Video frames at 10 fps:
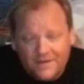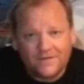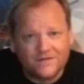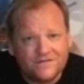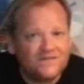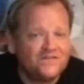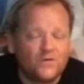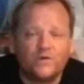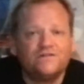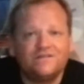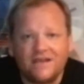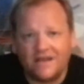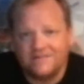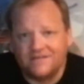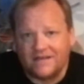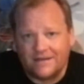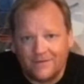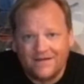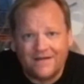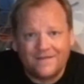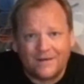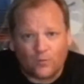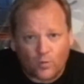This is a Georgia Tech team that